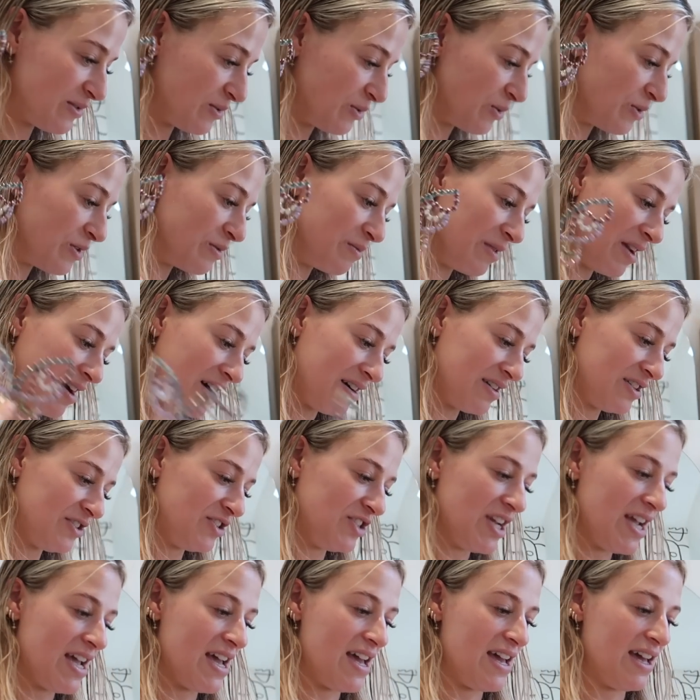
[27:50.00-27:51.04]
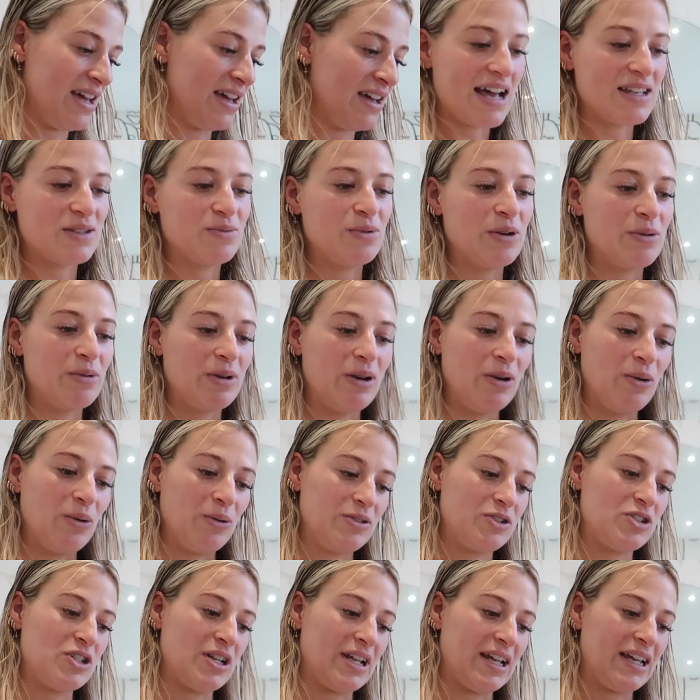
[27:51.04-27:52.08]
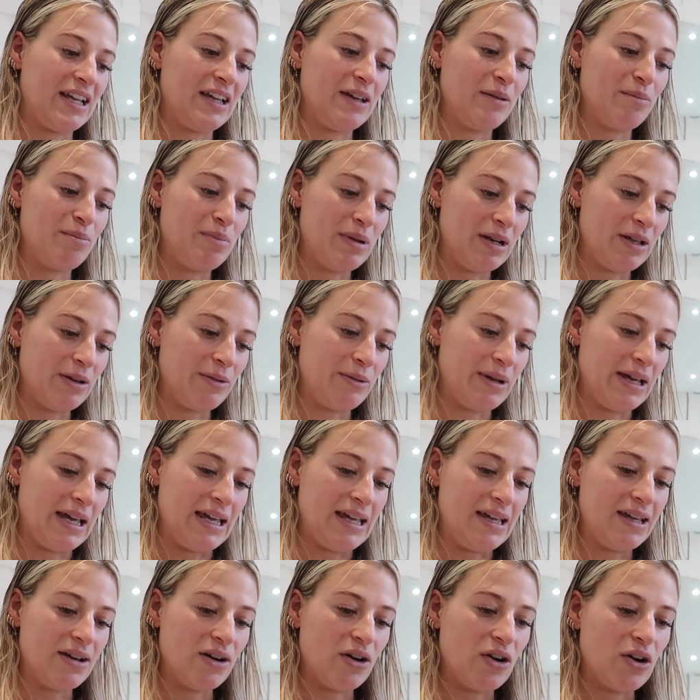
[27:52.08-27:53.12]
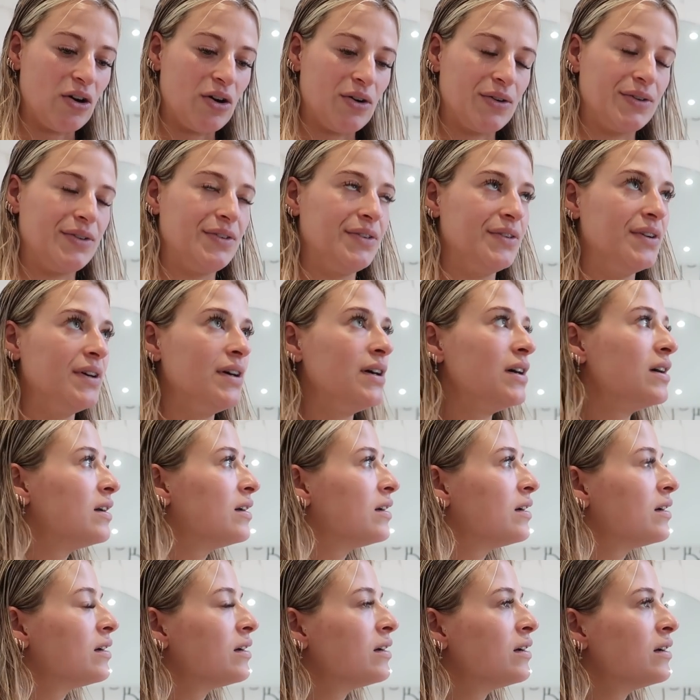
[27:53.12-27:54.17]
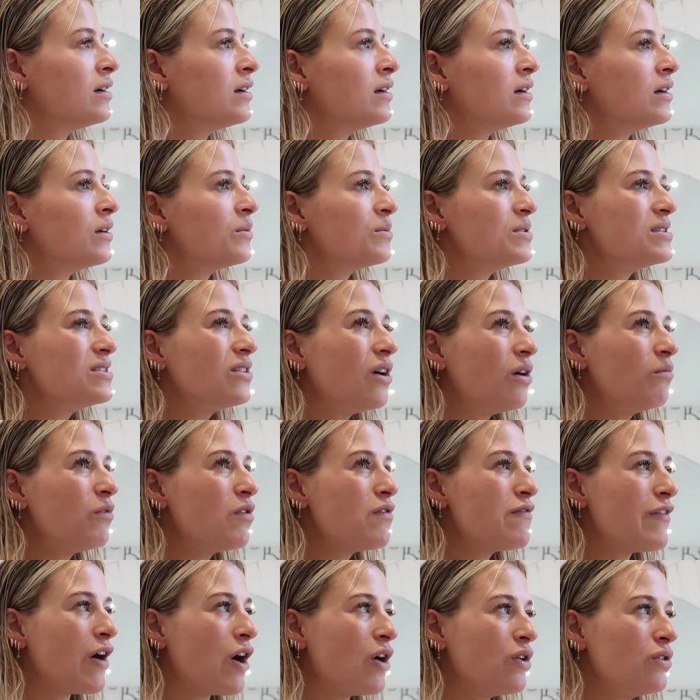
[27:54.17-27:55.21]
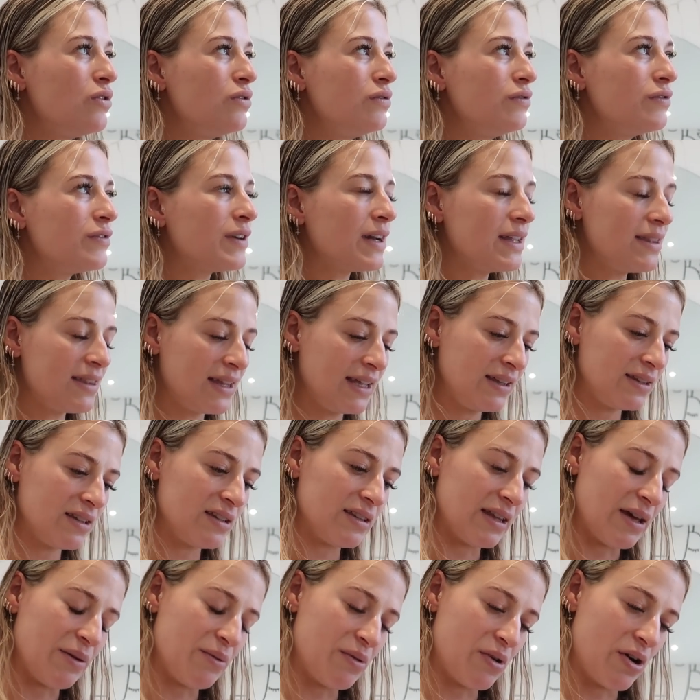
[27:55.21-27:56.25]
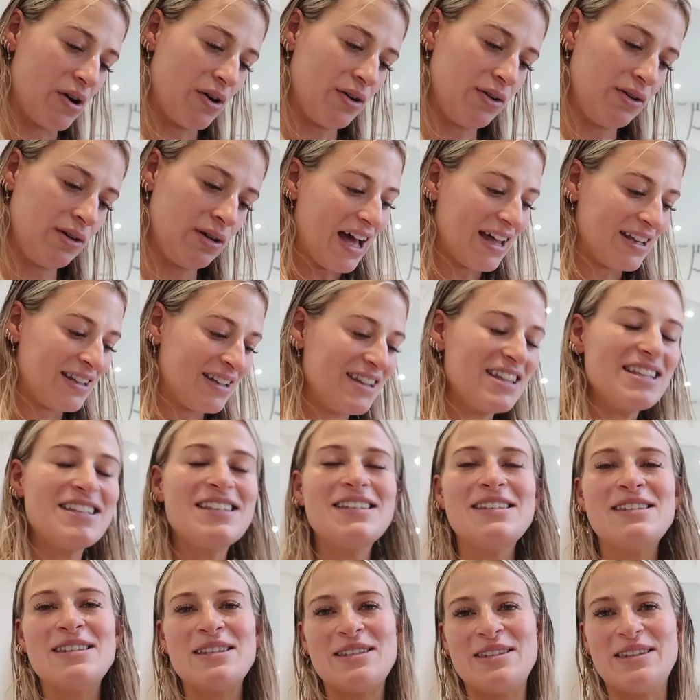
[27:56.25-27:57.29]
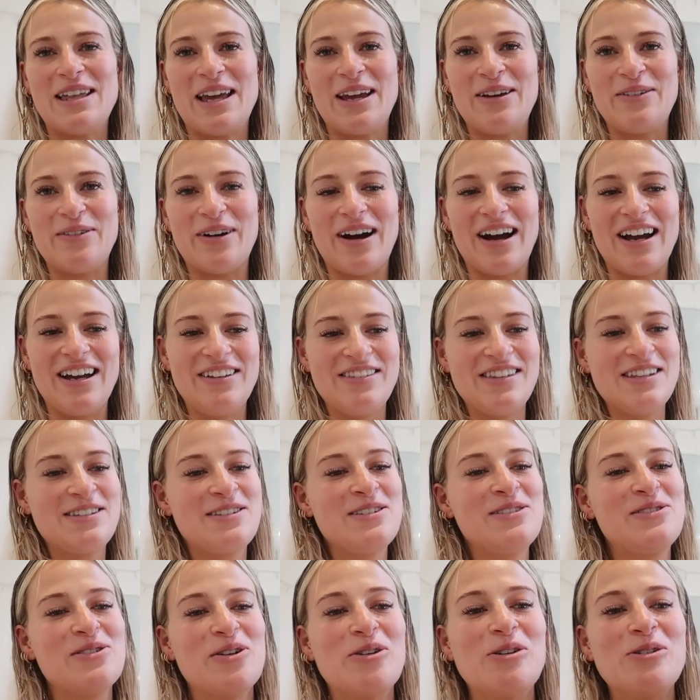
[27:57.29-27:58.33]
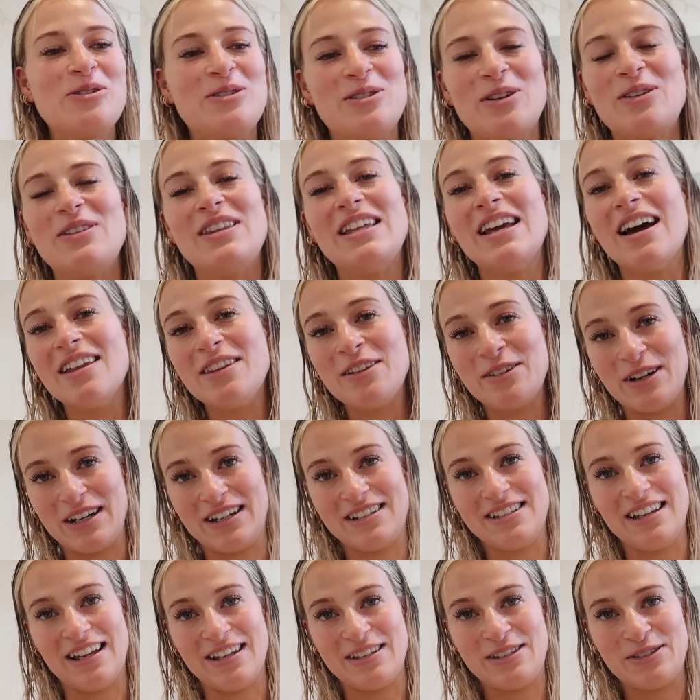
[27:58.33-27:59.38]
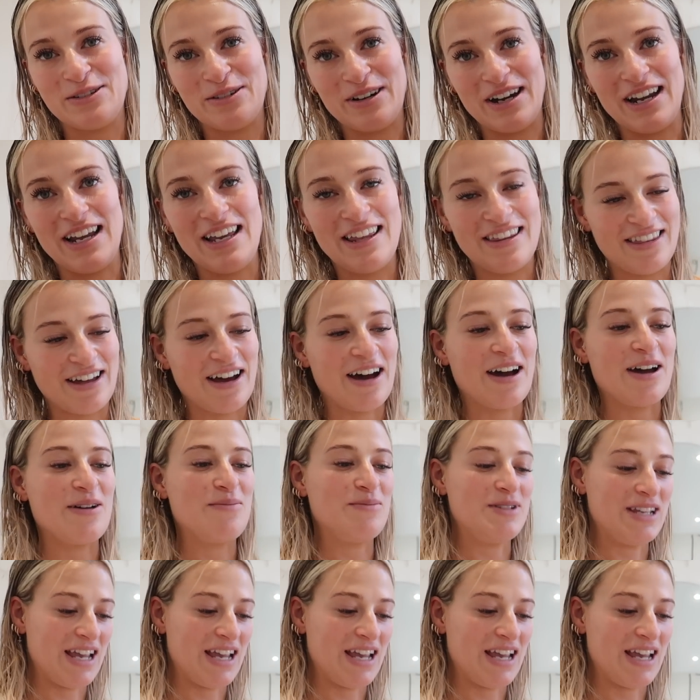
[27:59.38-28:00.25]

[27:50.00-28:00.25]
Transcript: saw them last year as we were launching Bluey on, was it on Revolve, I think, that they were on. And this is the thing, right? This is also the other accessory that I'm